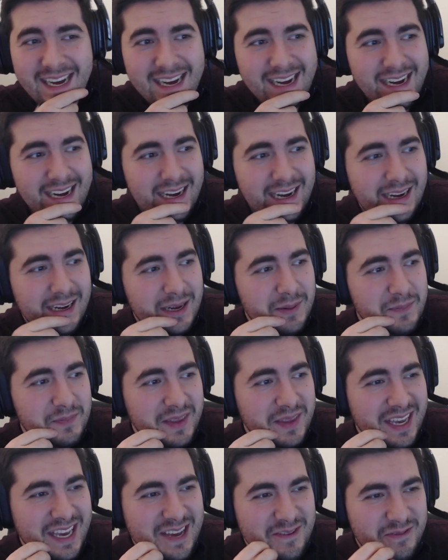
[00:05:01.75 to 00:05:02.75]

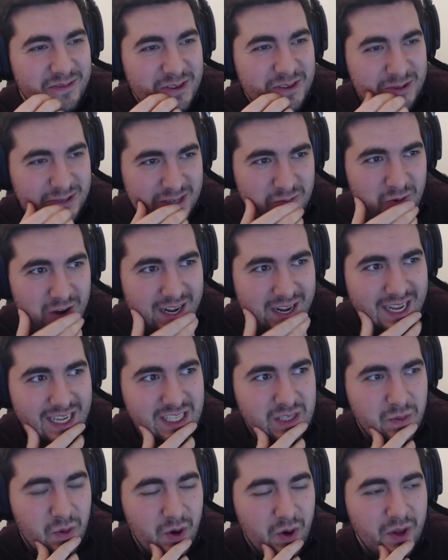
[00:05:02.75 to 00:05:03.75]
If you didn't want to get
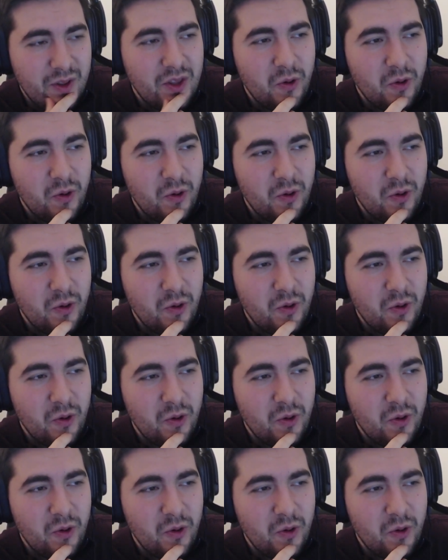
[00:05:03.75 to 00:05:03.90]
spoiled,